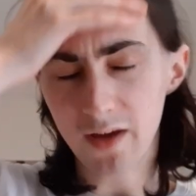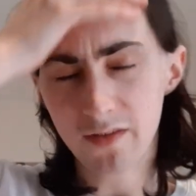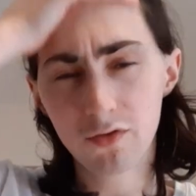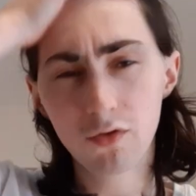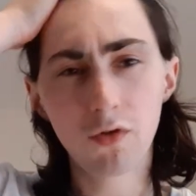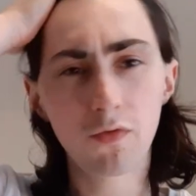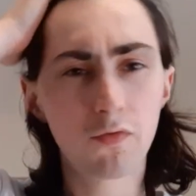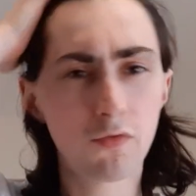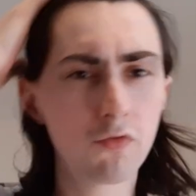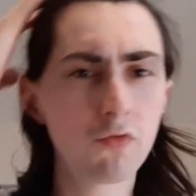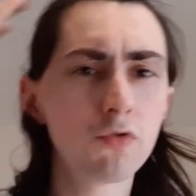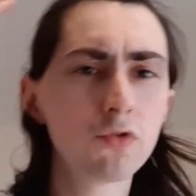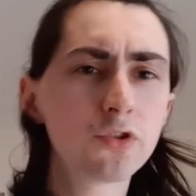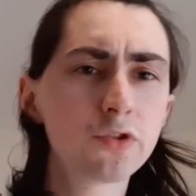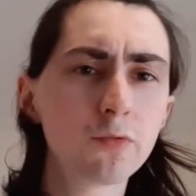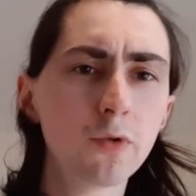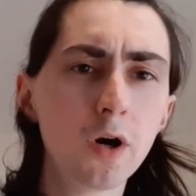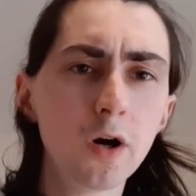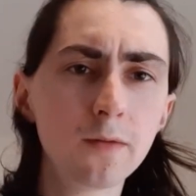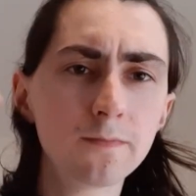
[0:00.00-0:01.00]
I sort of grew
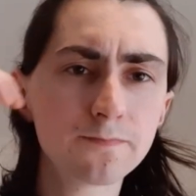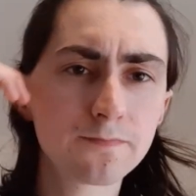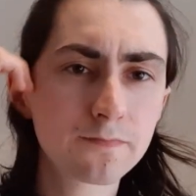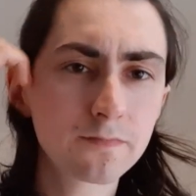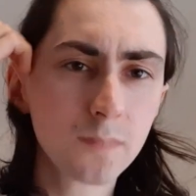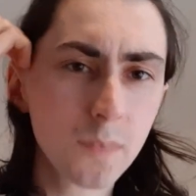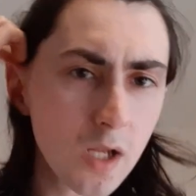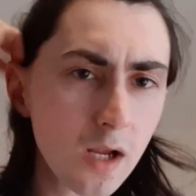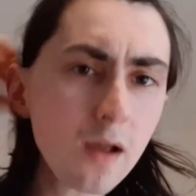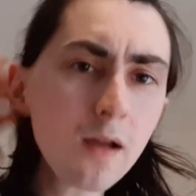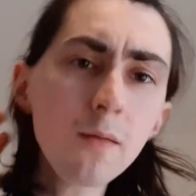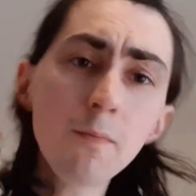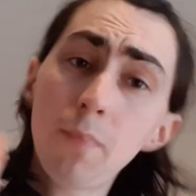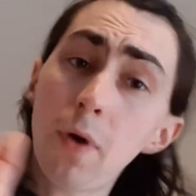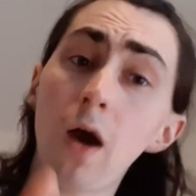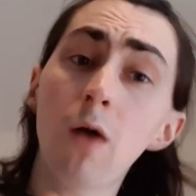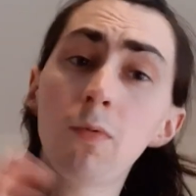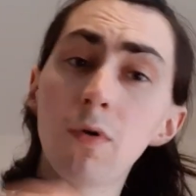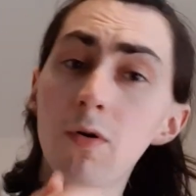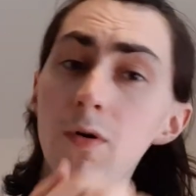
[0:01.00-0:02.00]
to her,
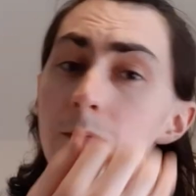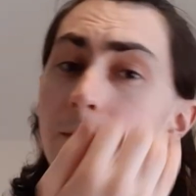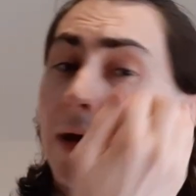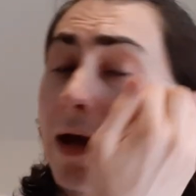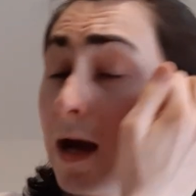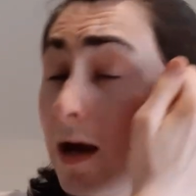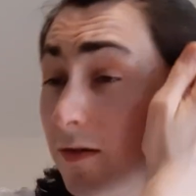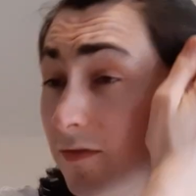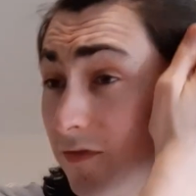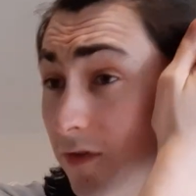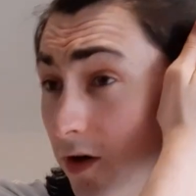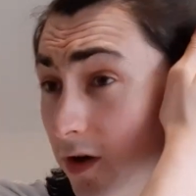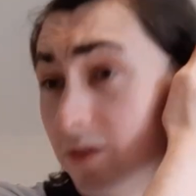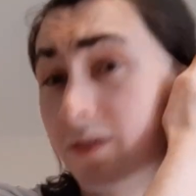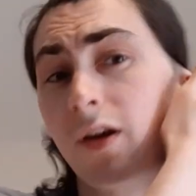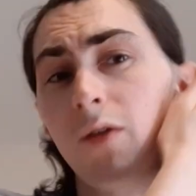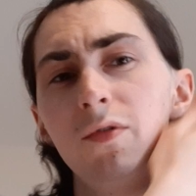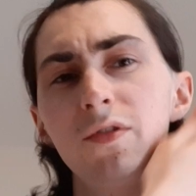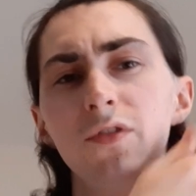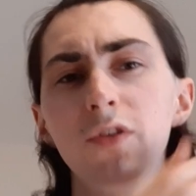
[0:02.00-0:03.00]
but I will admit at
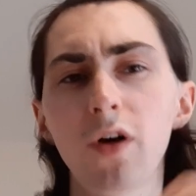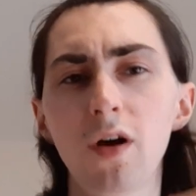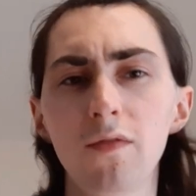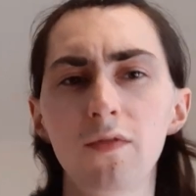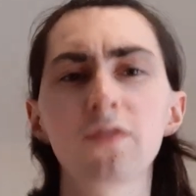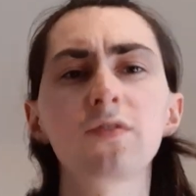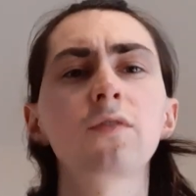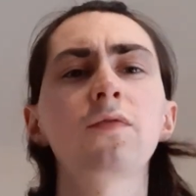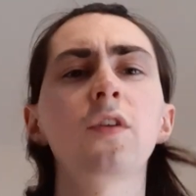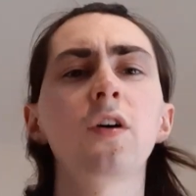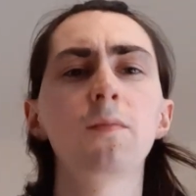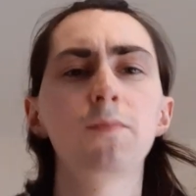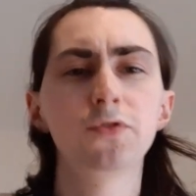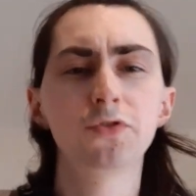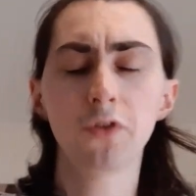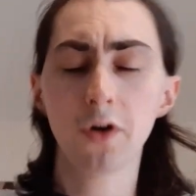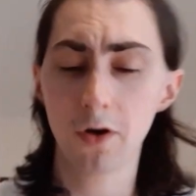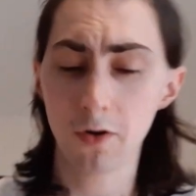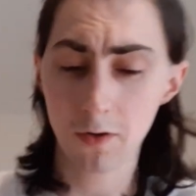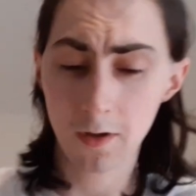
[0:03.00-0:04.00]
first I was nervous of her
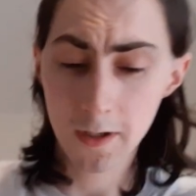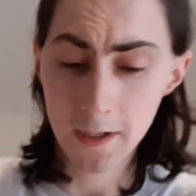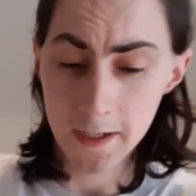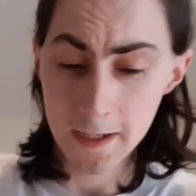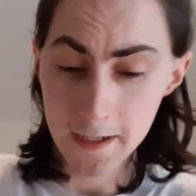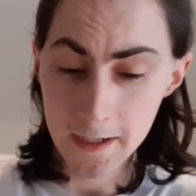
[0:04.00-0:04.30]
portrayal.